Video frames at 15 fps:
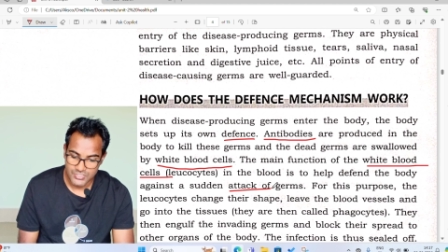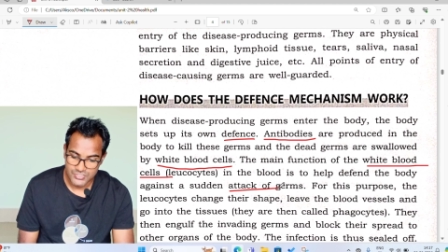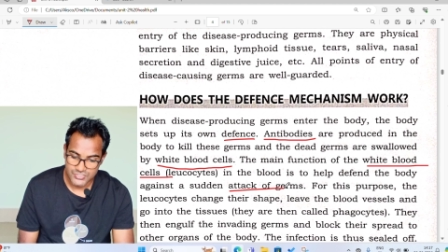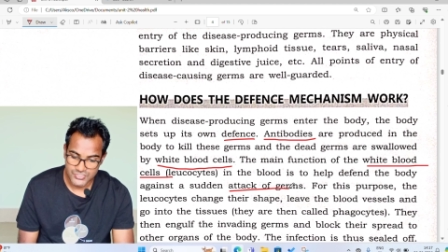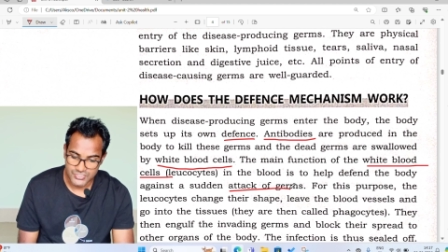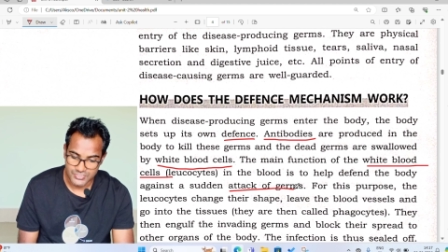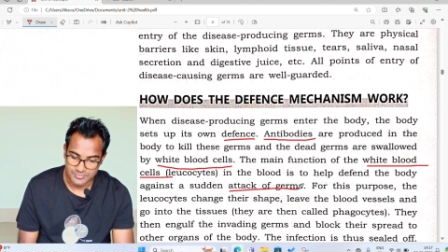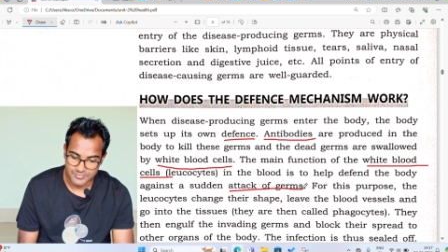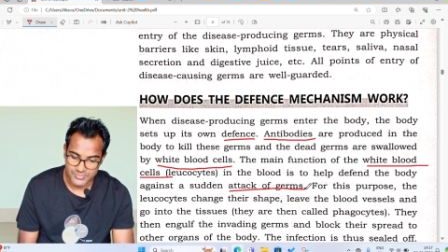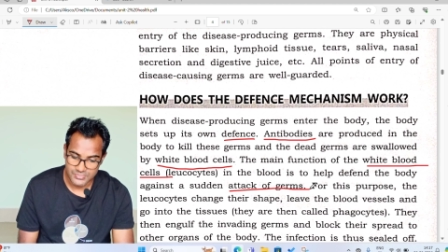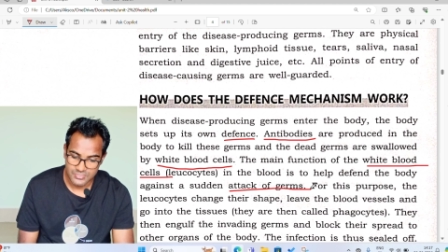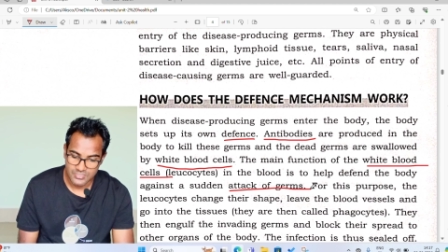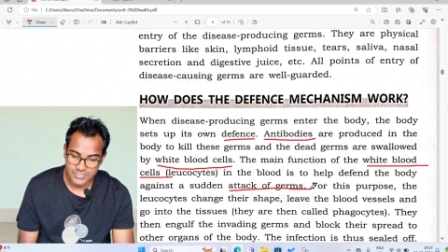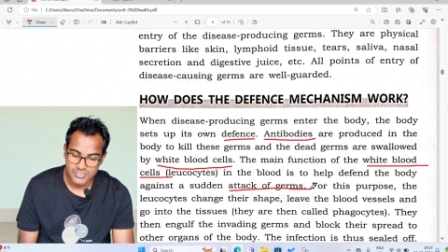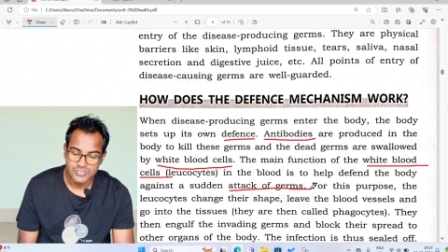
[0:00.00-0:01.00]
germs.
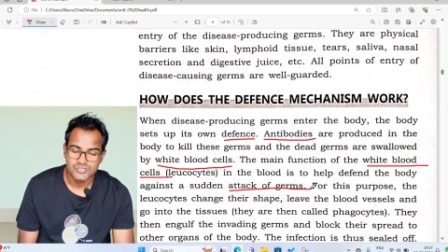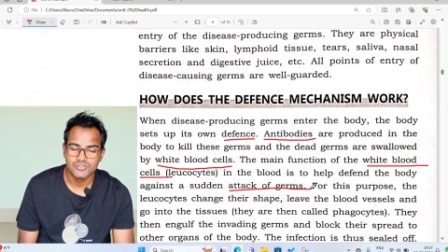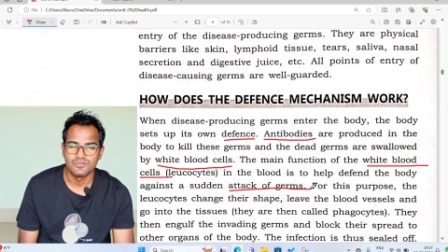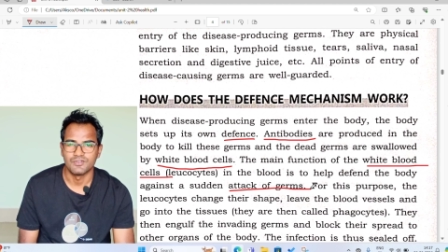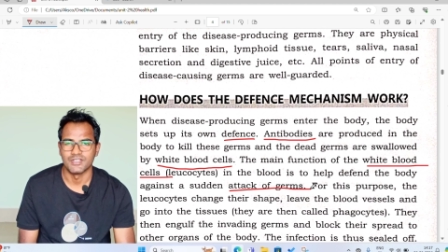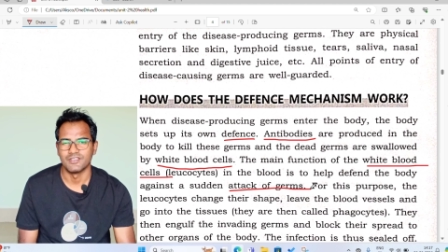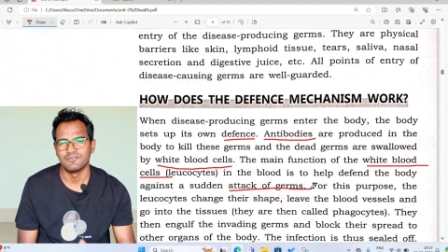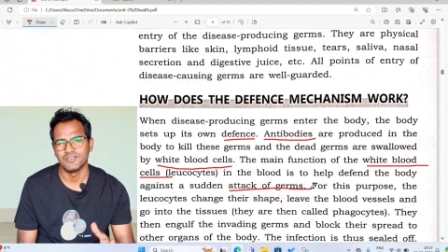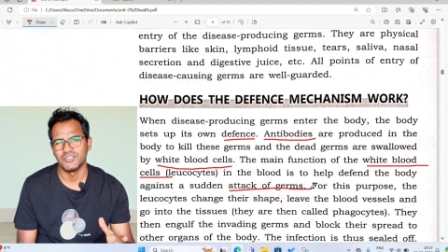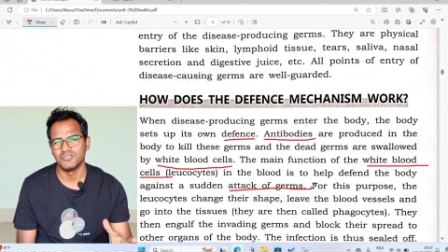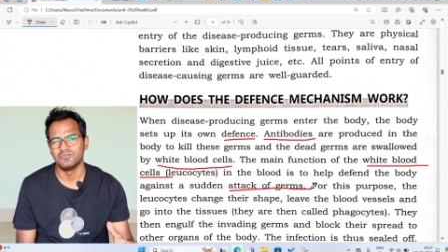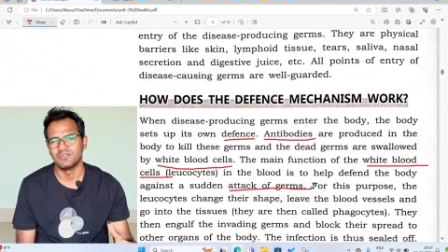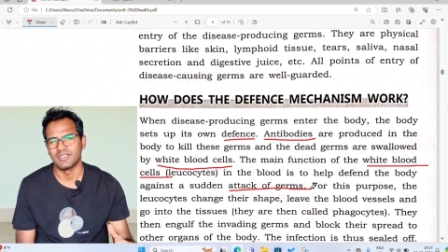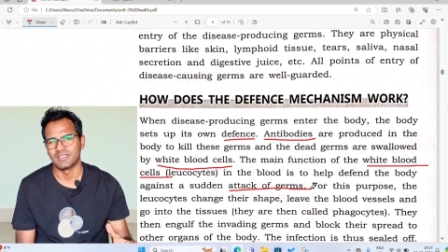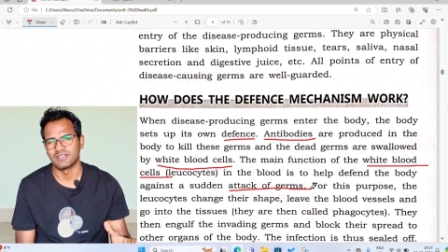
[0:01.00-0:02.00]
So whenever
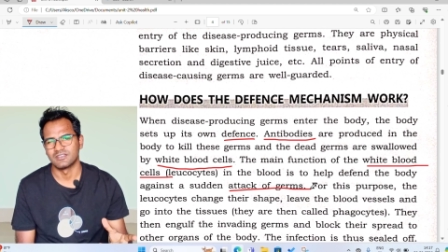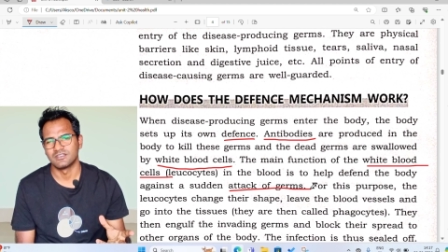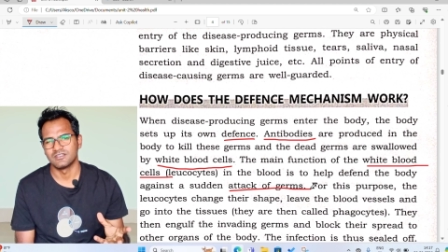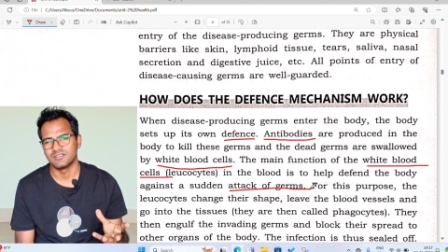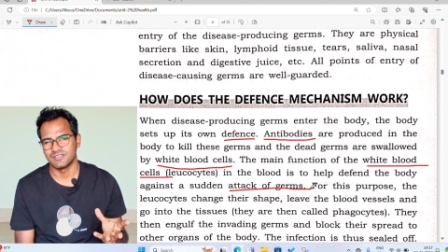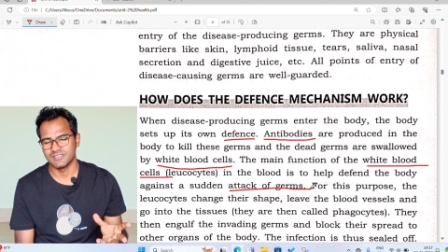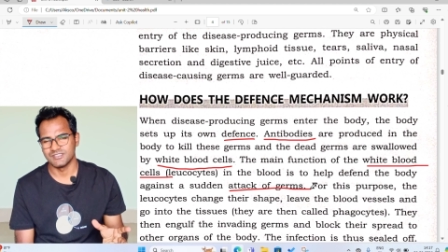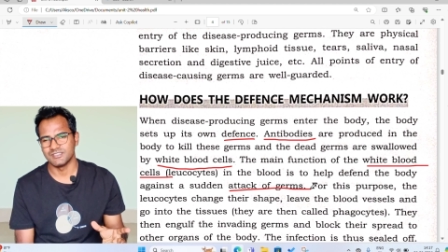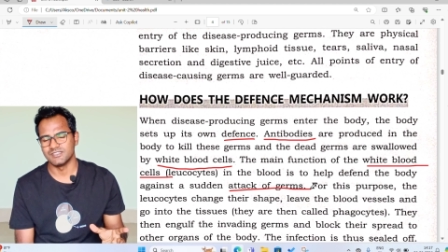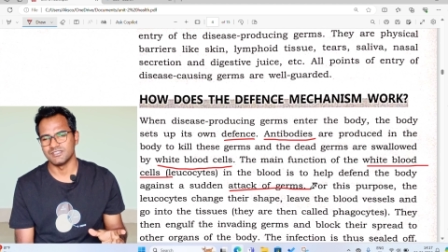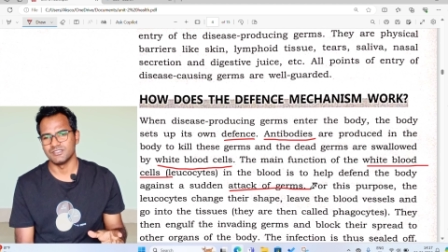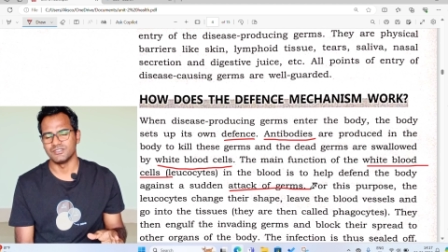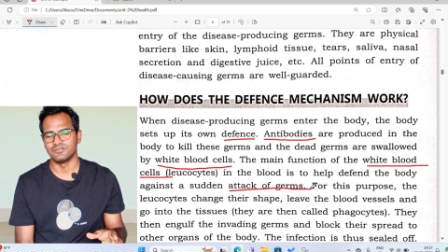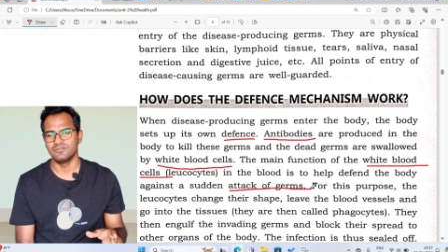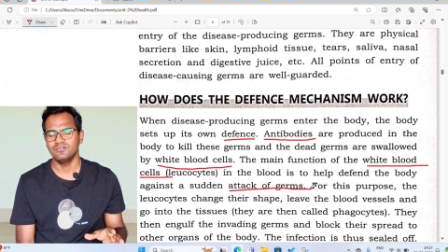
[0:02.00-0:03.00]
you get
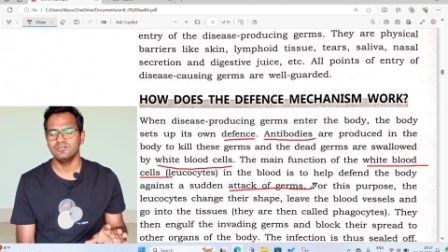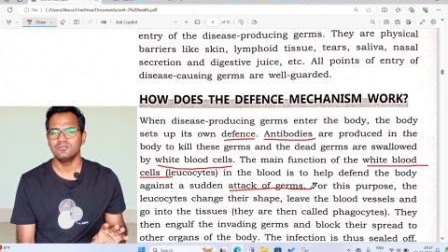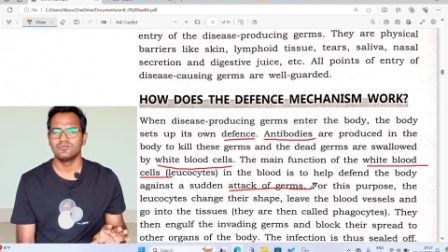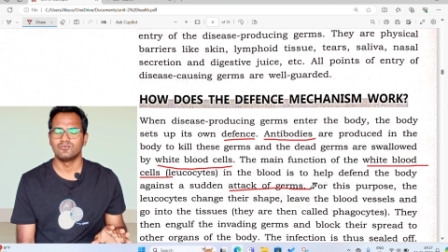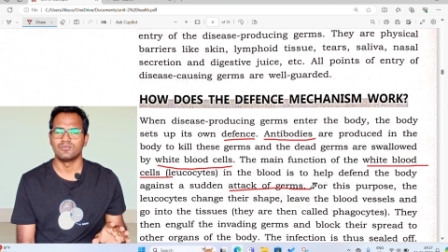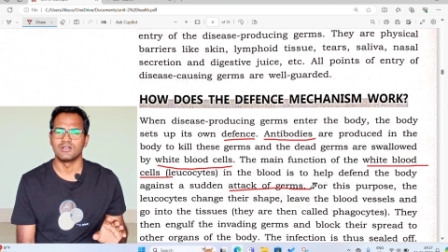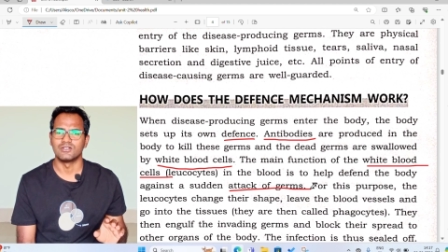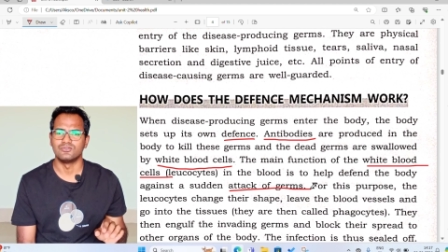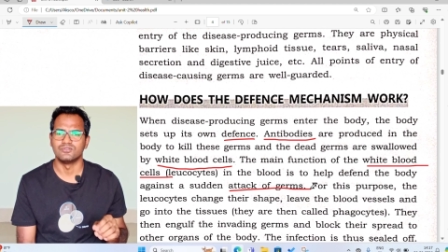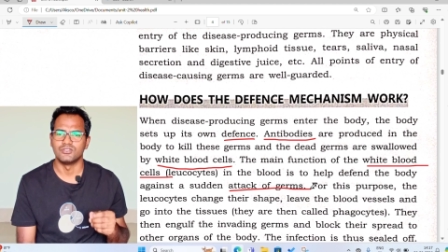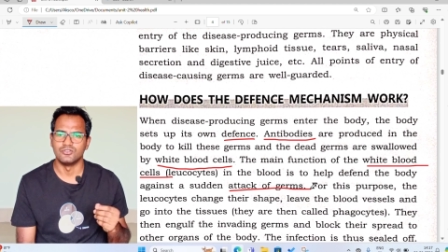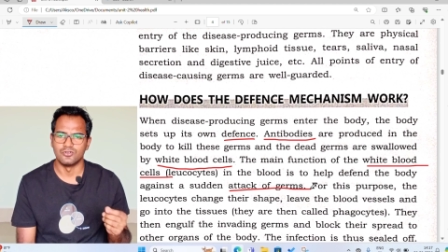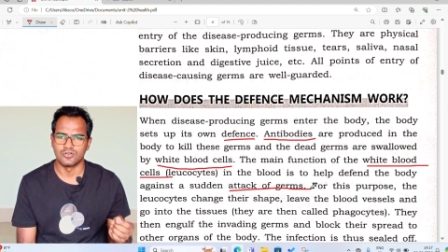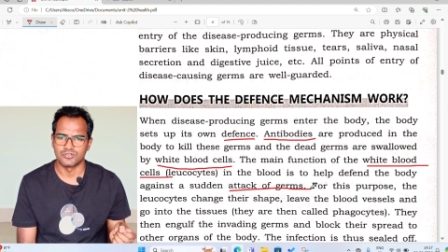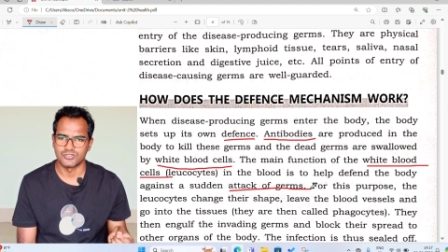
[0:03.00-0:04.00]
disease, you know, what do the
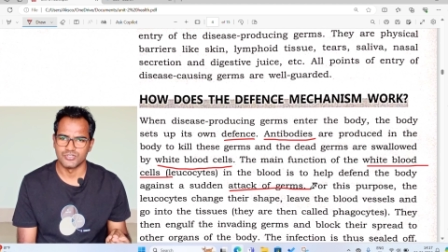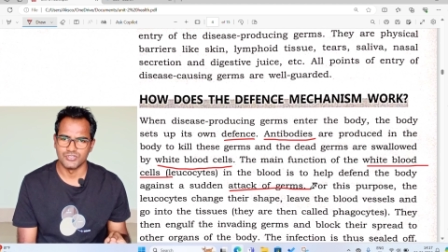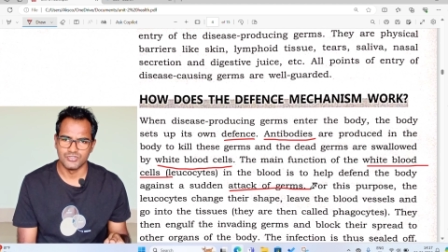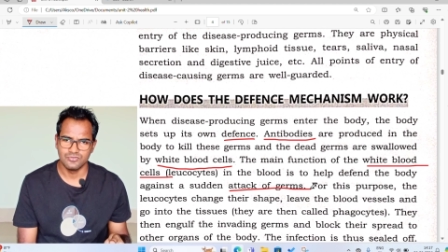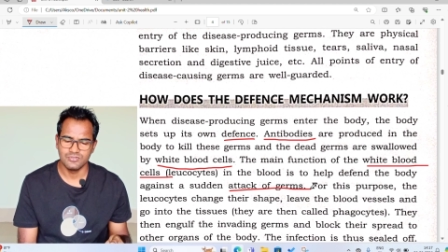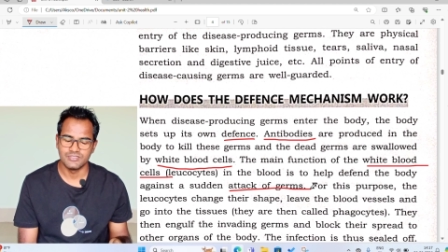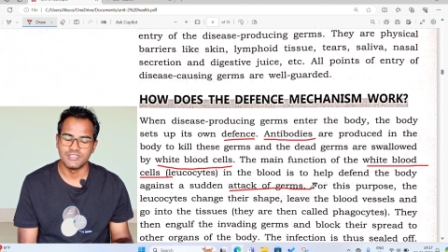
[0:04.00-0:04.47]
doctor do?